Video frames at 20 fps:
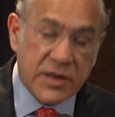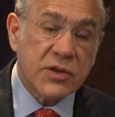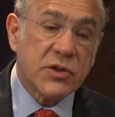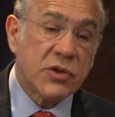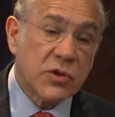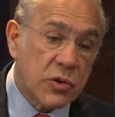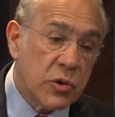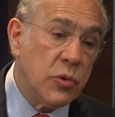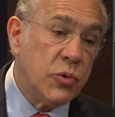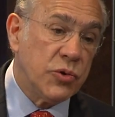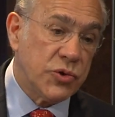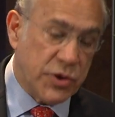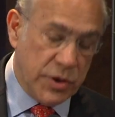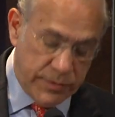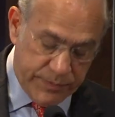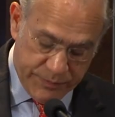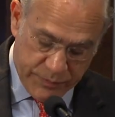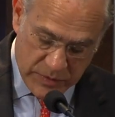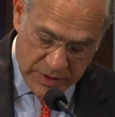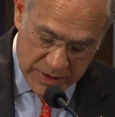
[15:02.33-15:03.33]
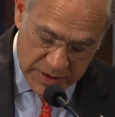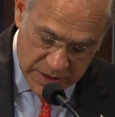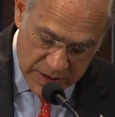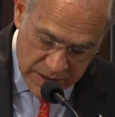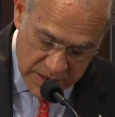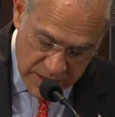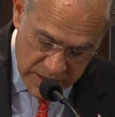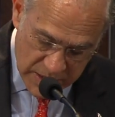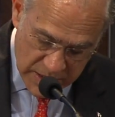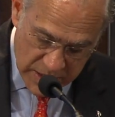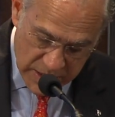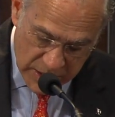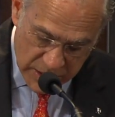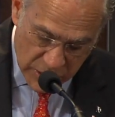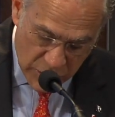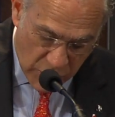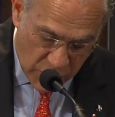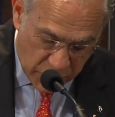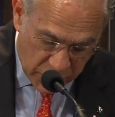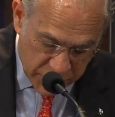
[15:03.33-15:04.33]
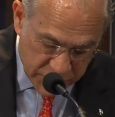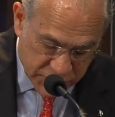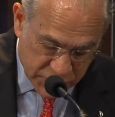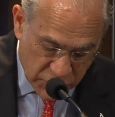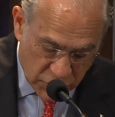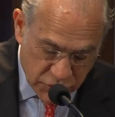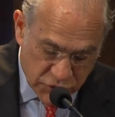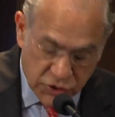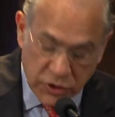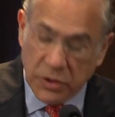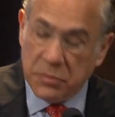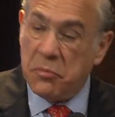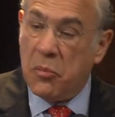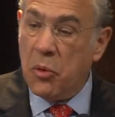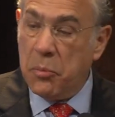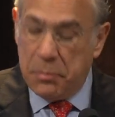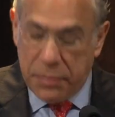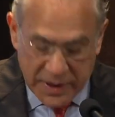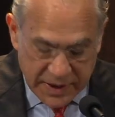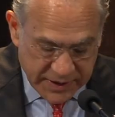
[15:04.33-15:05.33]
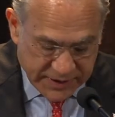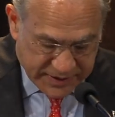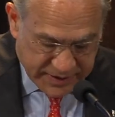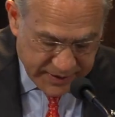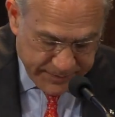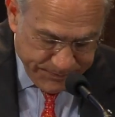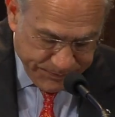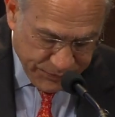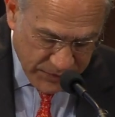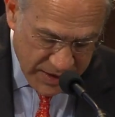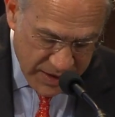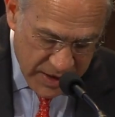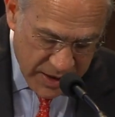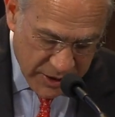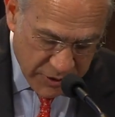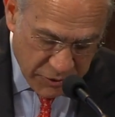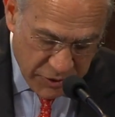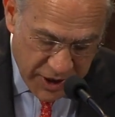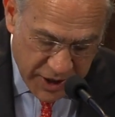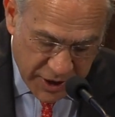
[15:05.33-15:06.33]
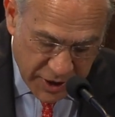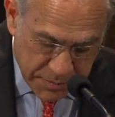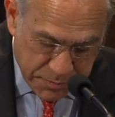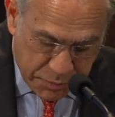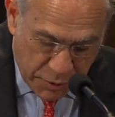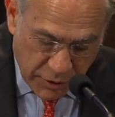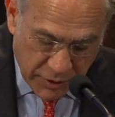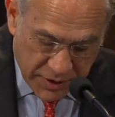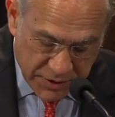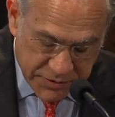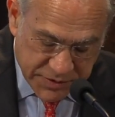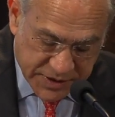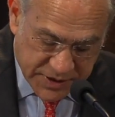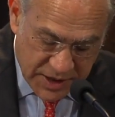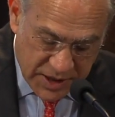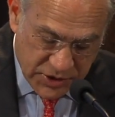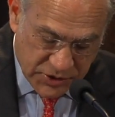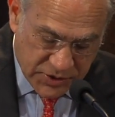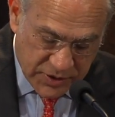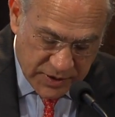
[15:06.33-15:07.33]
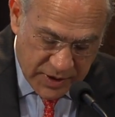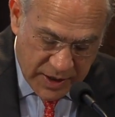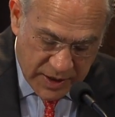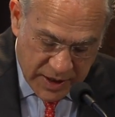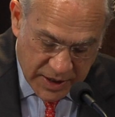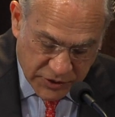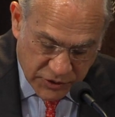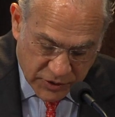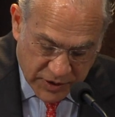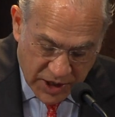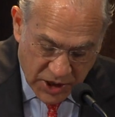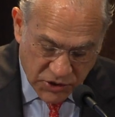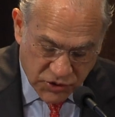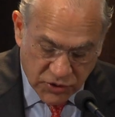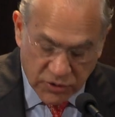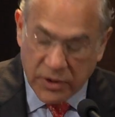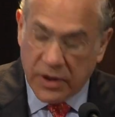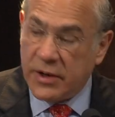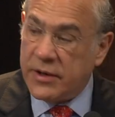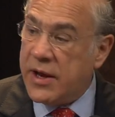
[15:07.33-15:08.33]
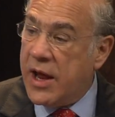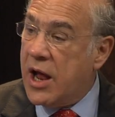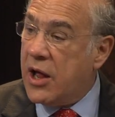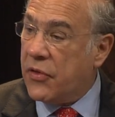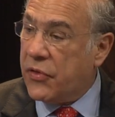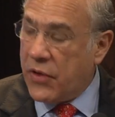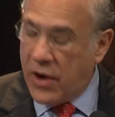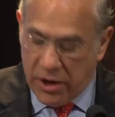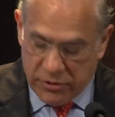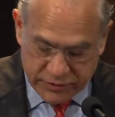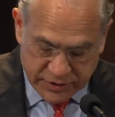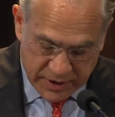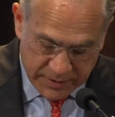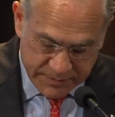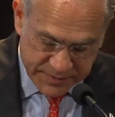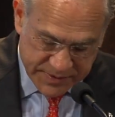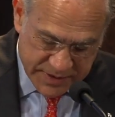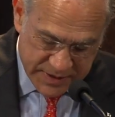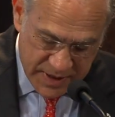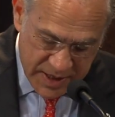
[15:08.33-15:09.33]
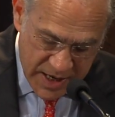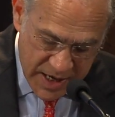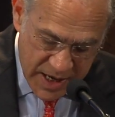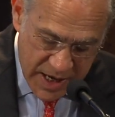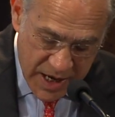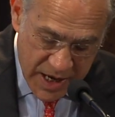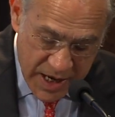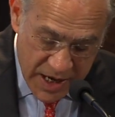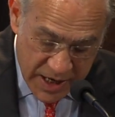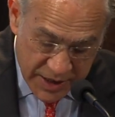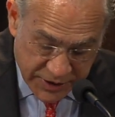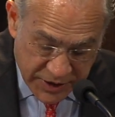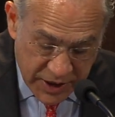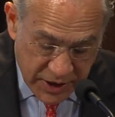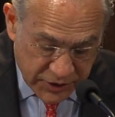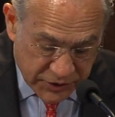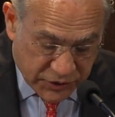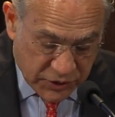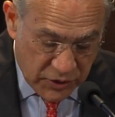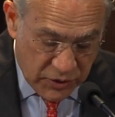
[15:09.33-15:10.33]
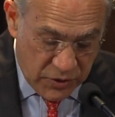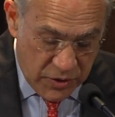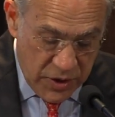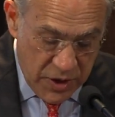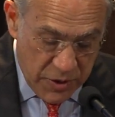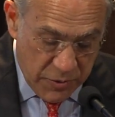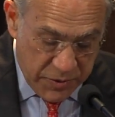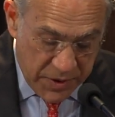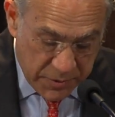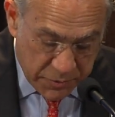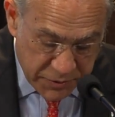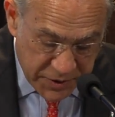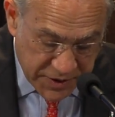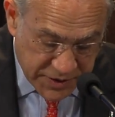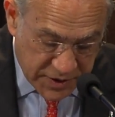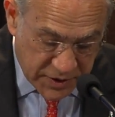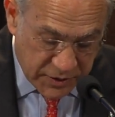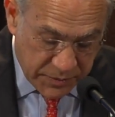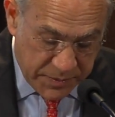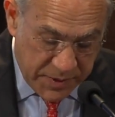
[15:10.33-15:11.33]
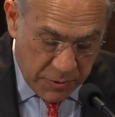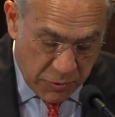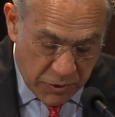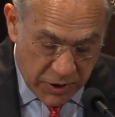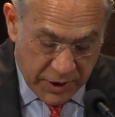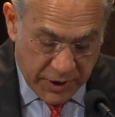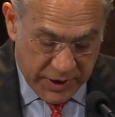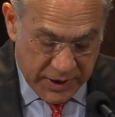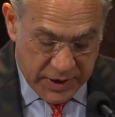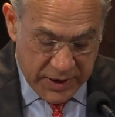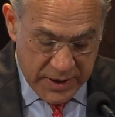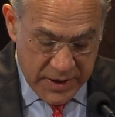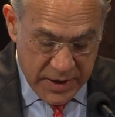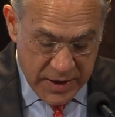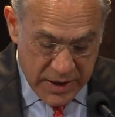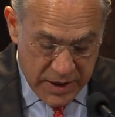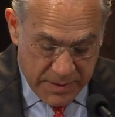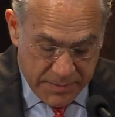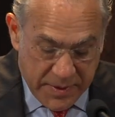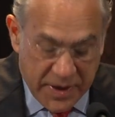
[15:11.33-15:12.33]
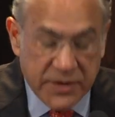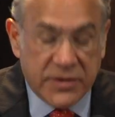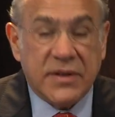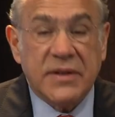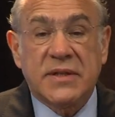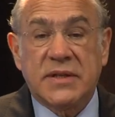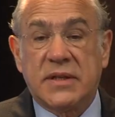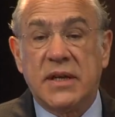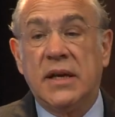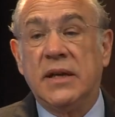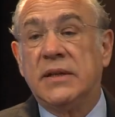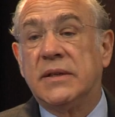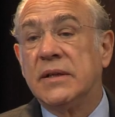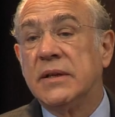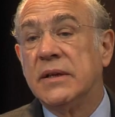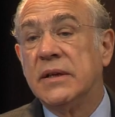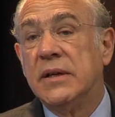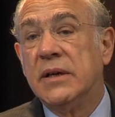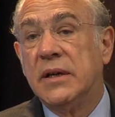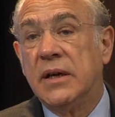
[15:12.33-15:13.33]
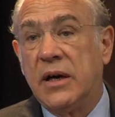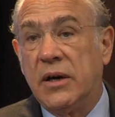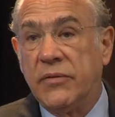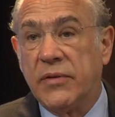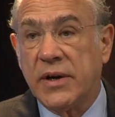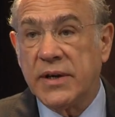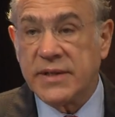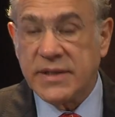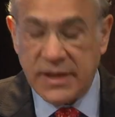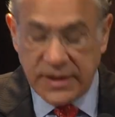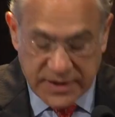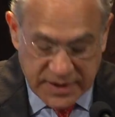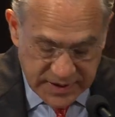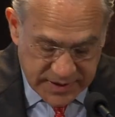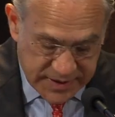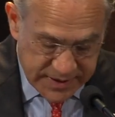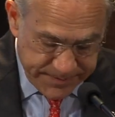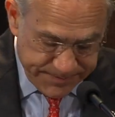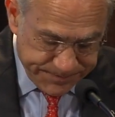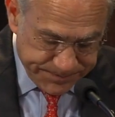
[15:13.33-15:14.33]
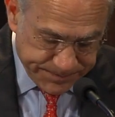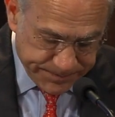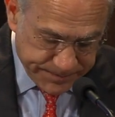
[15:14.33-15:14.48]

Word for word: exclusion, lower social mobility, greater polarization in educational and health outcomes. And here, too, we have reason to be worried about the state of our cities.